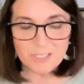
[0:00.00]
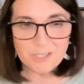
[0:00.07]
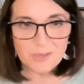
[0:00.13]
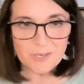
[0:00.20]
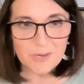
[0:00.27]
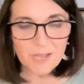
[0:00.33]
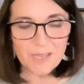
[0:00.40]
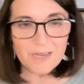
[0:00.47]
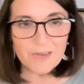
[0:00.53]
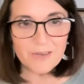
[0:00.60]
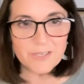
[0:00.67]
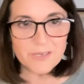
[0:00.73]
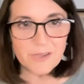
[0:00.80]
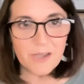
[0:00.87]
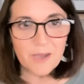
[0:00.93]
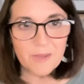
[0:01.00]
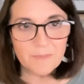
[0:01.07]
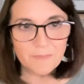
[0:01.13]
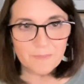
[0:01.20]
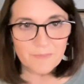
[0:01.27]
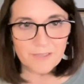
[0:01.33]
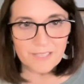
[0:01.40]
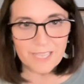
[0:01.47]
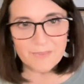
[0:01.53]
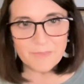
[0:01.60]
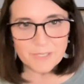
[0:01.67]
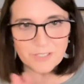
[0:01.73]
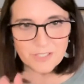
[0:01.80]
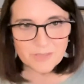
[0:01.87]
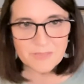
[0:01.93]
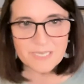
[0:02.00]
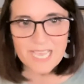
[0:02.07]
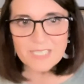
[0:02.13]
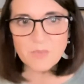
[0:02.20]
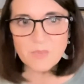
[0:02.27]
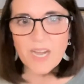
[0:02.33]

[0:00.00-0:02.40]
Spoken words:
So again, but just want to ask,